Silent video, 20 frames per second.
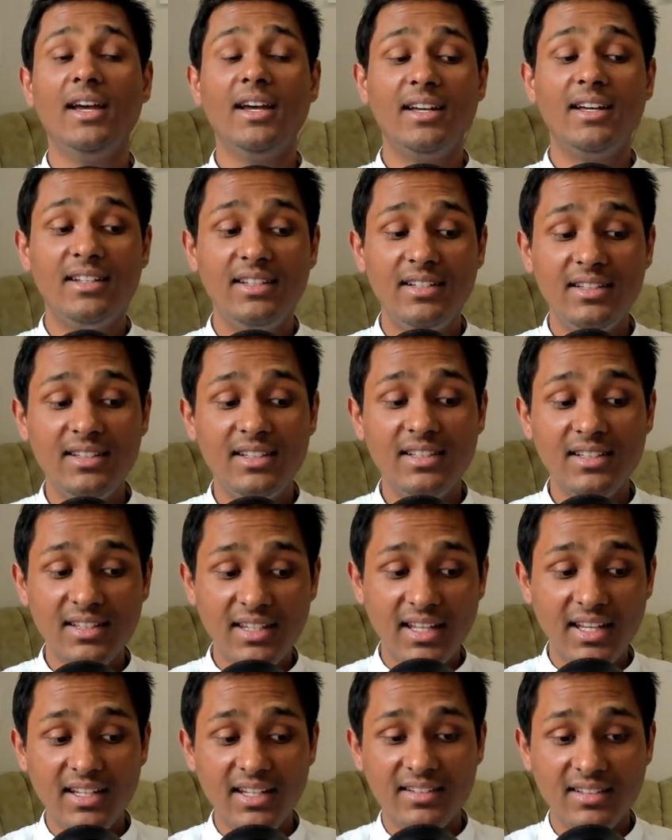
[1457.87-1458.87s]

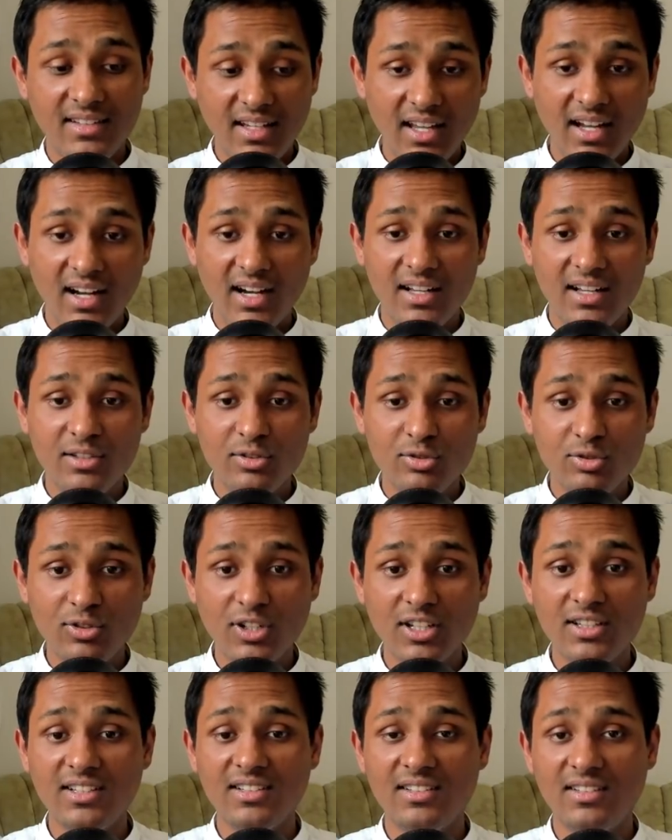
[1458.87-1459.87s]
Hriddeshe
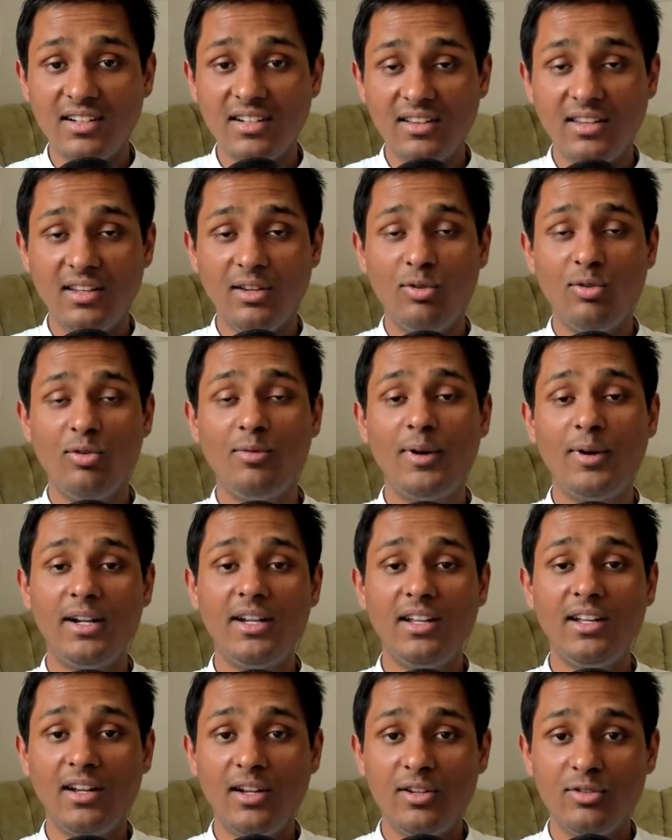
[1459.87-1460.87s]
arjuna tishtati, oh my
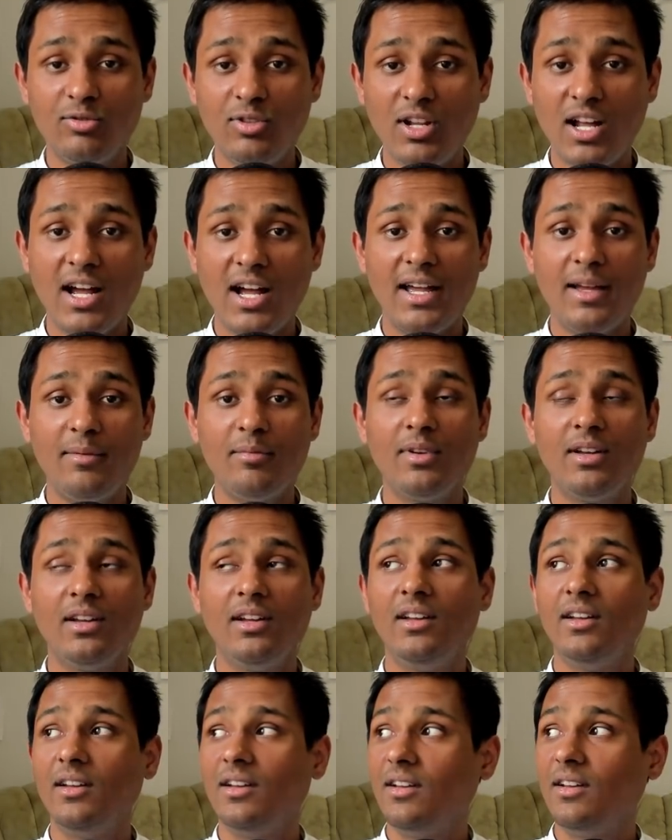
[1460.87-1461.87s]
dear Arjuna, I am
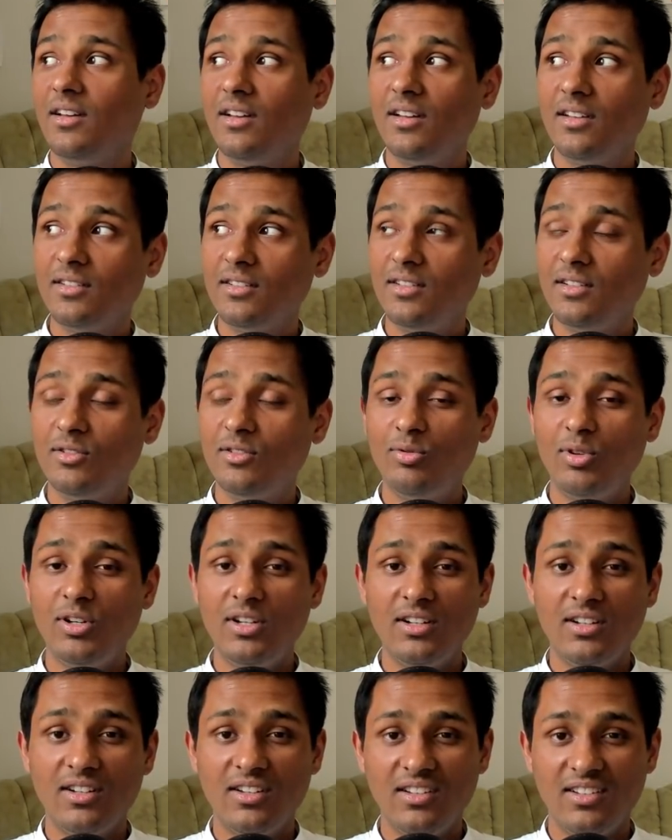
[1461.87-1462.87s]

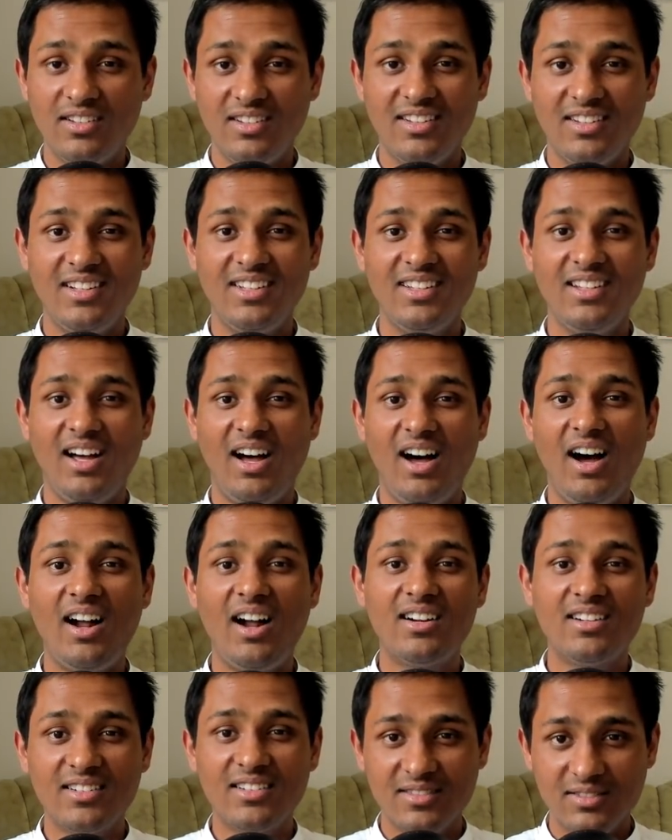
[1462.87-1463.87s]
situated in the
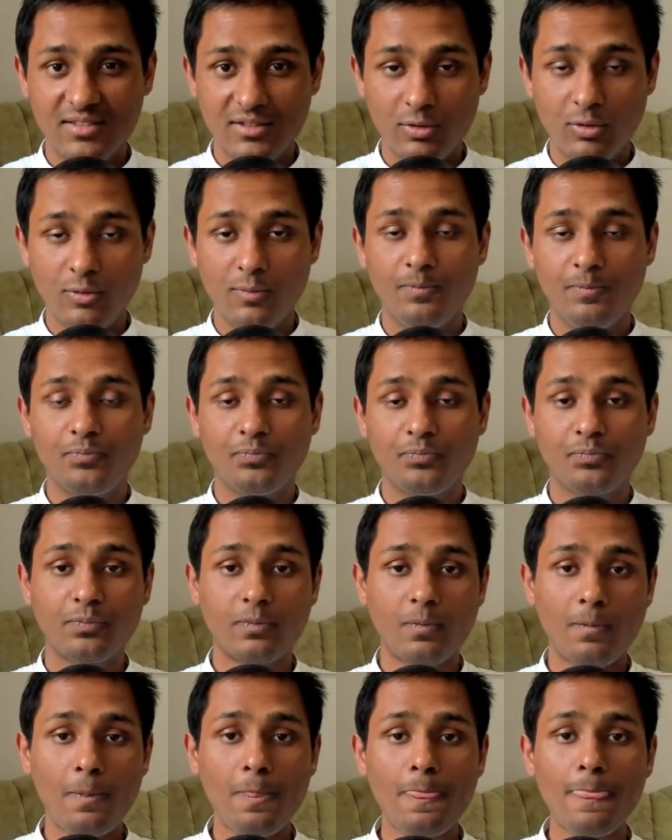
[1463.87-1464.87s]
heart. So,
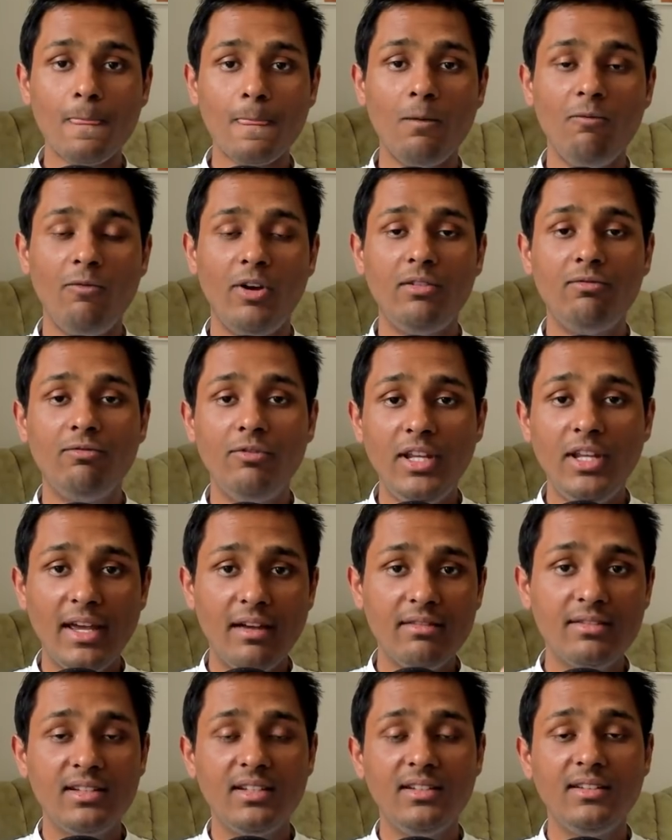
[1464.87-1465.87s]
when we
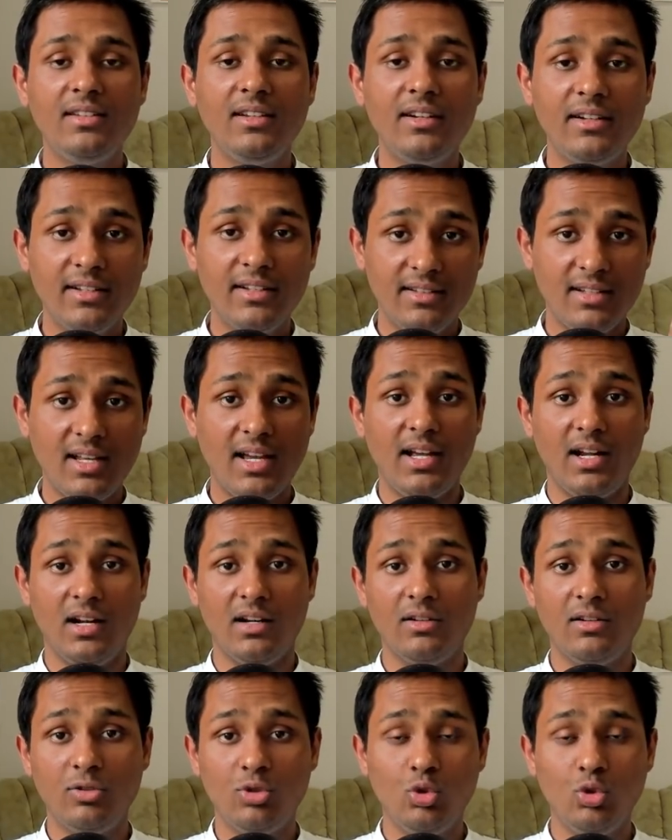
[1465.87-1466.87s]
have sincere desire
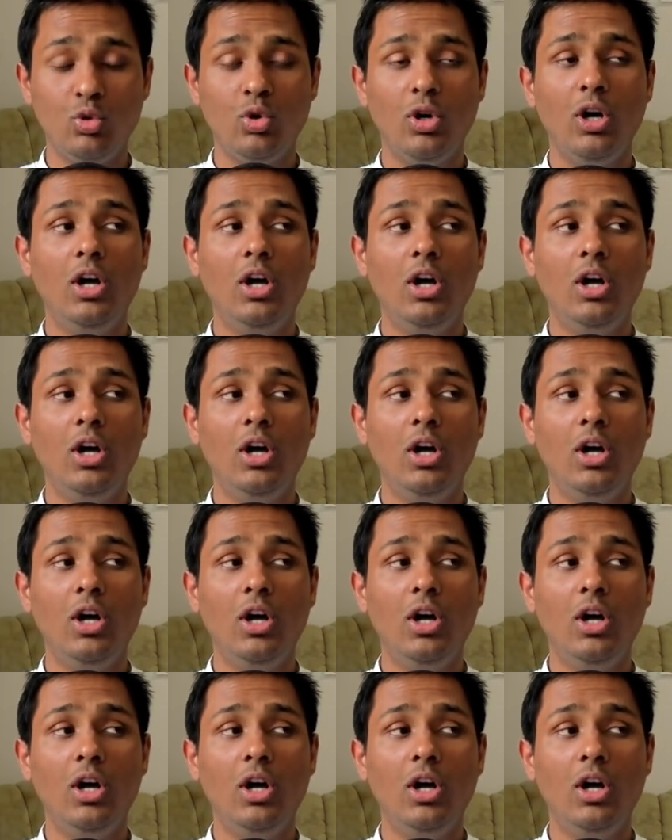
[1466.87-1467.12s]
to